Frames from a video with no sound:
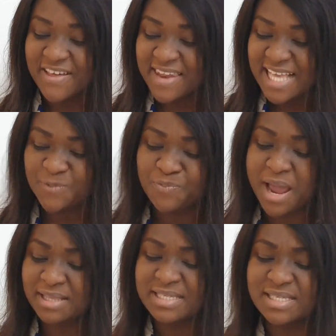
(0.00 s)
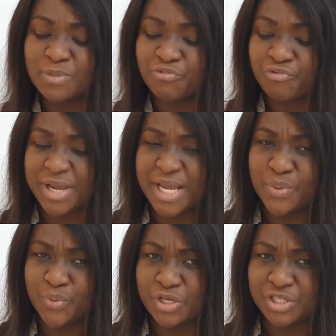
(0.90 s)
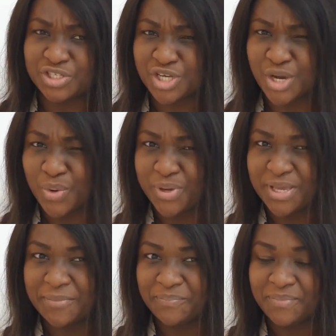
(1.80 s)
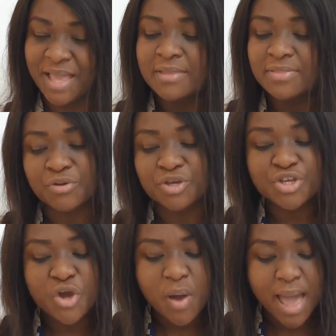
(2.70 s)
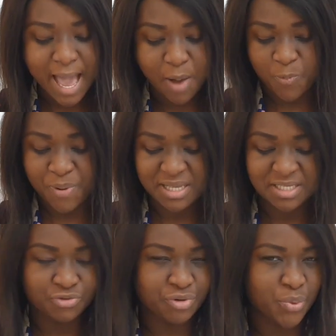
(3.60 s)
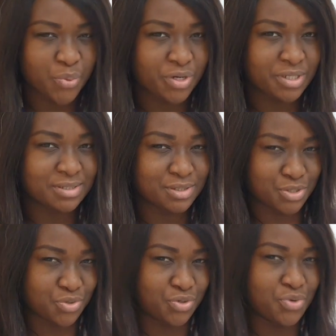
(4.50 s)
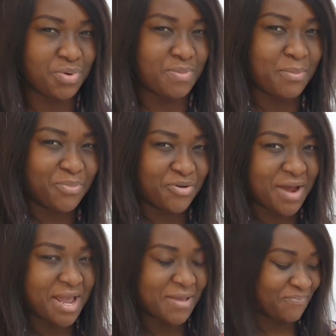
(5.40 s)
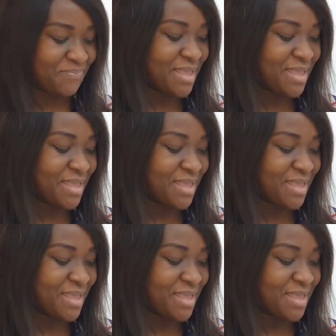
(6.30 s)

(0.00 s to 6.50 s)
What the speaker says: Now let's practice some green words, shall we? Now you know how we practice the green words? You do remember, right?